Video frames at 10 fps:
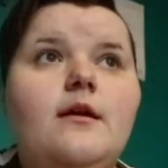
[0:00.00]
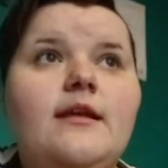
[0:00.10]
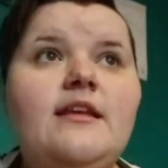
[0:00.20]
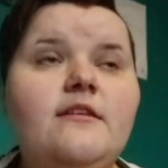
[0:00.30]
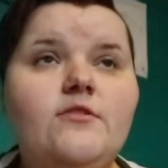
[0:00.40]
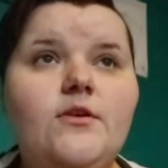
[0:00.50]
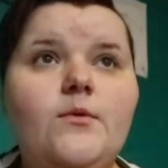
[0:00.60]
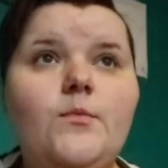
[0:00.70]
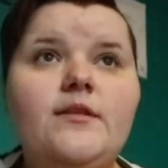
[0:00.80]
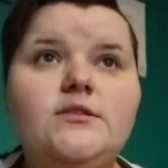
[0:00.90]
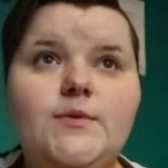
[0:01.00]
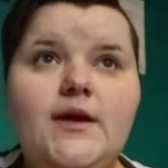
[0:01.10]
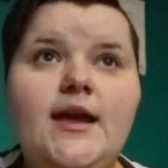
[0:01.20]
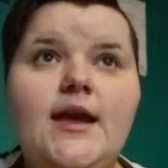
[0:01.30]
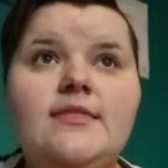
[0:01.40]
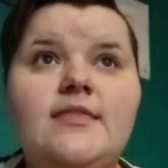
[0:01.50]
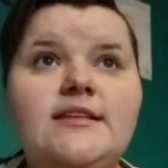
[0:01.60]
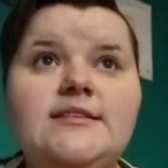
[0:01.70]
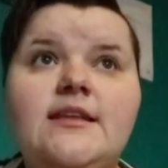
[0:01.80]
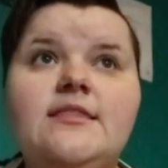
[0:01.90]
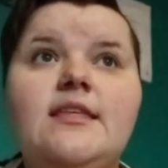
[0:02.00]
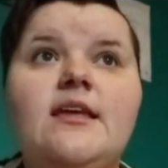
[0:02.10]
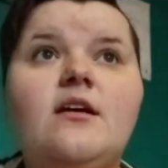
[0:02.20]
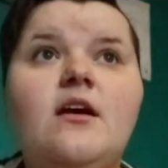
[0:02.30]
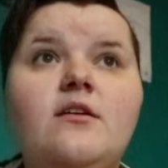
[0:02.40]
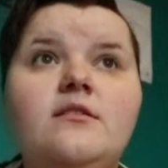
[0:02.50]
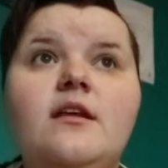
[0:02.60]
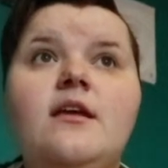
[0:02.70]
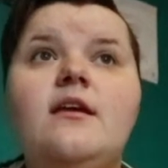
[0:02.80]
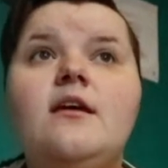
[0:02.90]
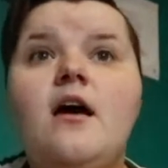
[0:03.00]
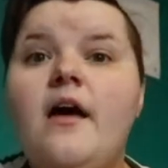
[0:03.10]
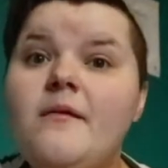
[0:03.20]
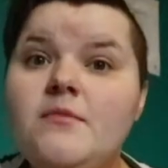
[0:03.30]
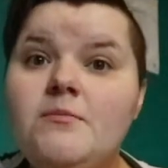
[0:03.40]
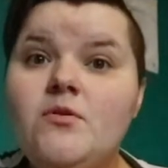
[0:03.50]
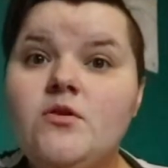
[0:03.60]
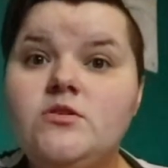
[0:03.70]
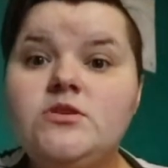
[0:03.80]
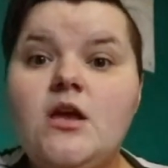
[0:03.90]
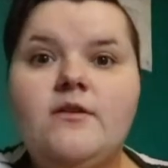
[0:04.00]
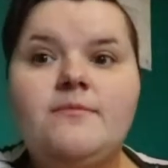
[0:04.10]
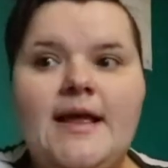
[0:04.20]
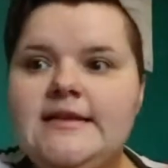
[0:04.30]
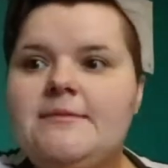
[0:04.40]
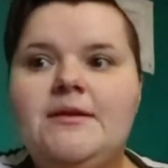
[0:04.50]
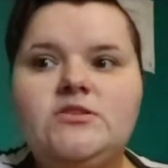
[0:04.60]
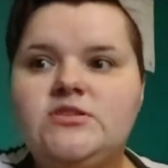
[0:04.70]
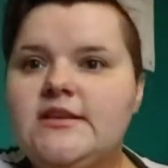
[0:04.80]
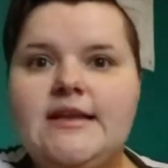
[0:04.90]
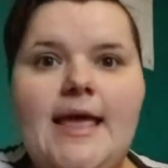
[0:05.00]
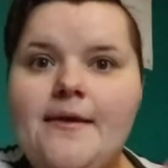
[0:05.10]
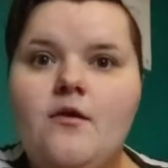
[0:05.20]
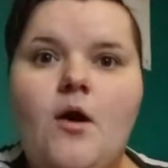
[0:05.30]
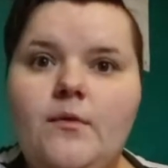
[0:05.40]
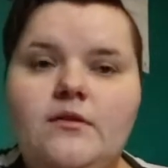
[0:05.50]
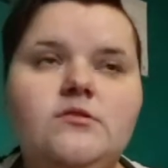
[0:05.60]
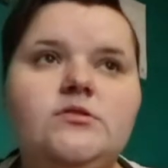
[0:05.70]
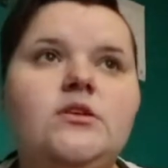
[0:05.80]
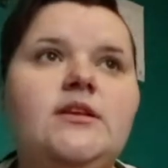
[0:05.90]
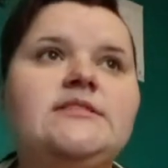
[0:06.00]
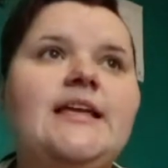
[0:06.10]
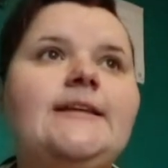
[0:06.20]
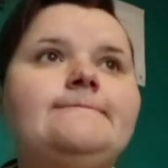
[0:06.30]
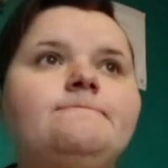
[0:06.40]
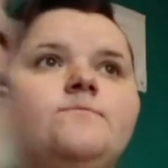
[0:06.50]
an interview, went to it, and then they said they can't hire me because the pandemic just kept going insane. I